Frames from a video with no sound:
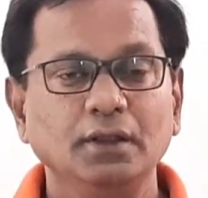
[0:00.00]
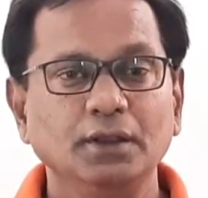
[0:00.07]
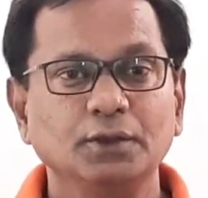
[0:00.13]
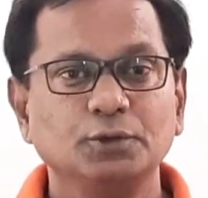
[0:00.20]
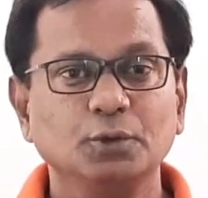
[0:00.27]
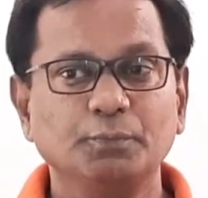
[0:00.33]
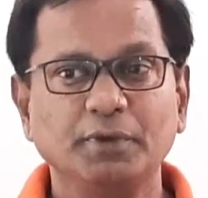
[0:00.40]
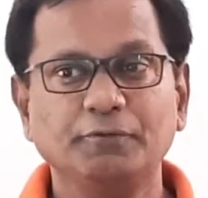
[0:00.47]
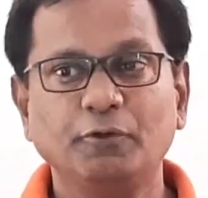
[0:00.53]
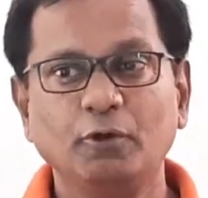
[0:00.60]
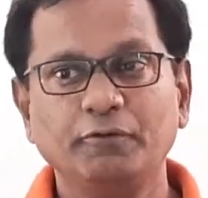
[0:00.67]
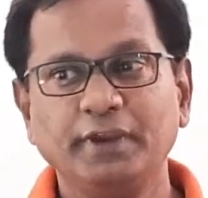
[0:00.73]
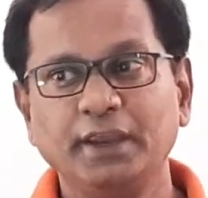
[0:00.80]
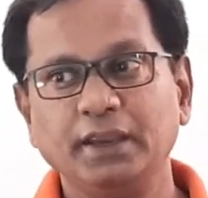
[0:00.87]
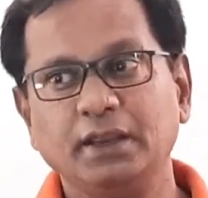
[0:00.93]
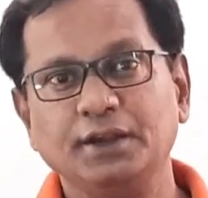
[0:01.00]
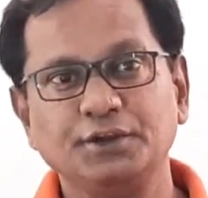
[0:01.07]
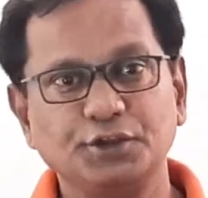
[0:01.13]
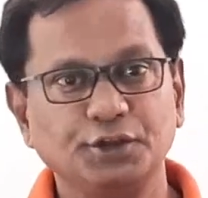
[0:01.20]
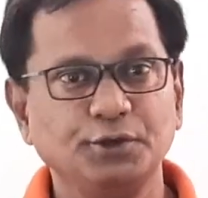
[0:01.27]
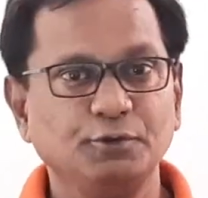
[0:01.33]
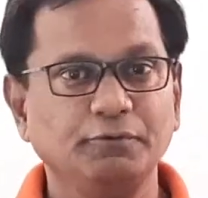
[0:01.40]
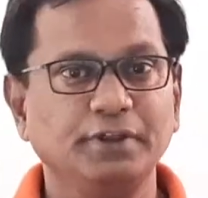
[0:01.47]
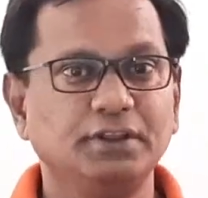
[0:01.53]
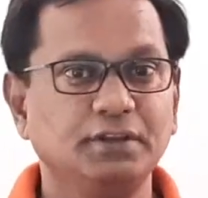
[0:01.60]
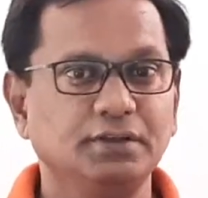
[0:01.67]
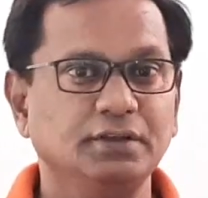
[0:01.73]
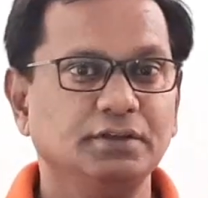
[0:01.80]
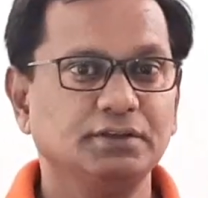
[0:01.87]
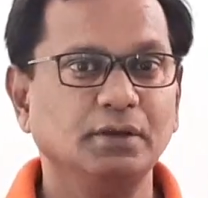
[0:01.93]
So before we continue with
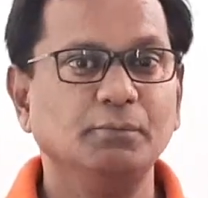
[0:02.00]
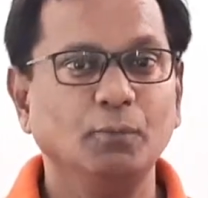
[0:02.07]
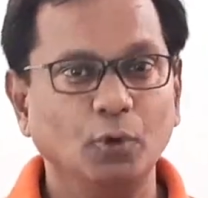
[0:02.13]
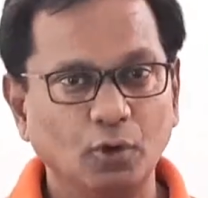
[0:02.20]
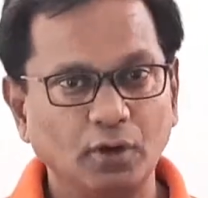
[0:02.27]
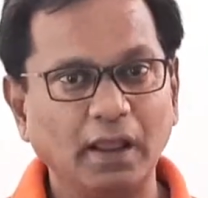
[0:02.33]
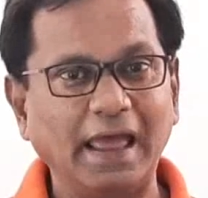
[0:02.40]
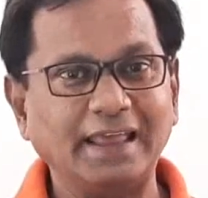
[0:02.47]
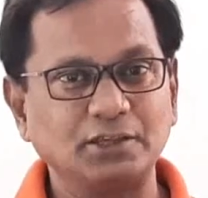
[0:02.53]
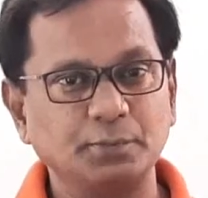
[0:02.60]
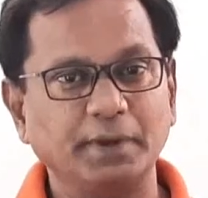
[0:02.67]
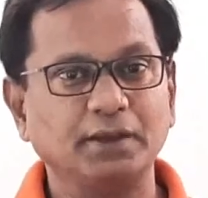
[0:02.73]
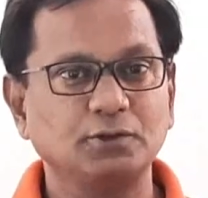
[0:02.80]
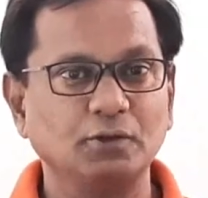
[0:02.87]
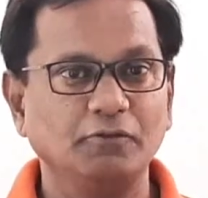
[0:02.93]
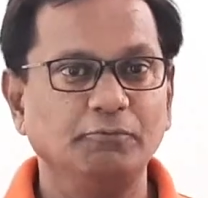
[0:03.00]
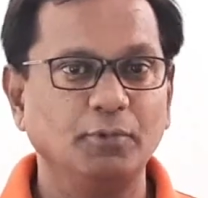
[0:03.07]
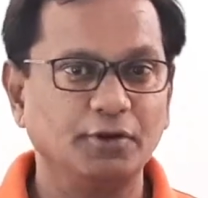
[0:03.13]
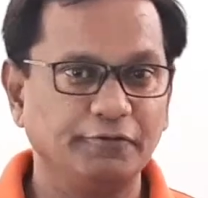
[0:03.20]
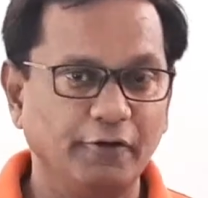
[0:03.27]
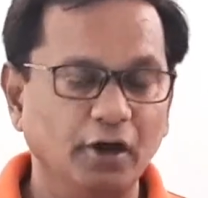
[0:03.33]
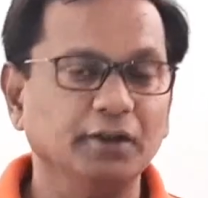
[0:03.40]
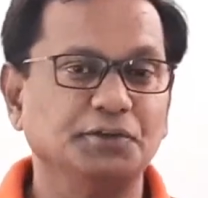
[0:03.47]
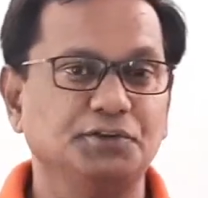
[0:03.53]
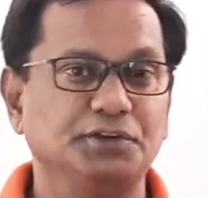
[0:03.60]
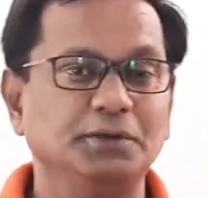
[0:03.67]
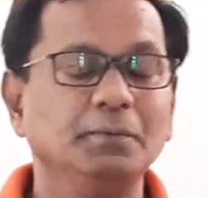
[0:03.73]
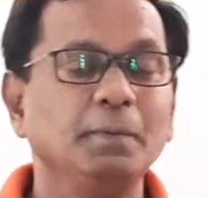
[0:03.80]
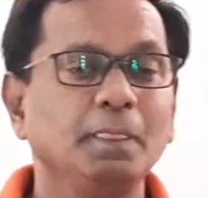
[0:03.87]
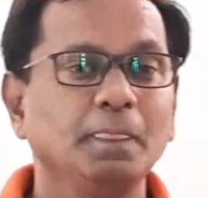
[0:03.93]
some more aspects of morphology,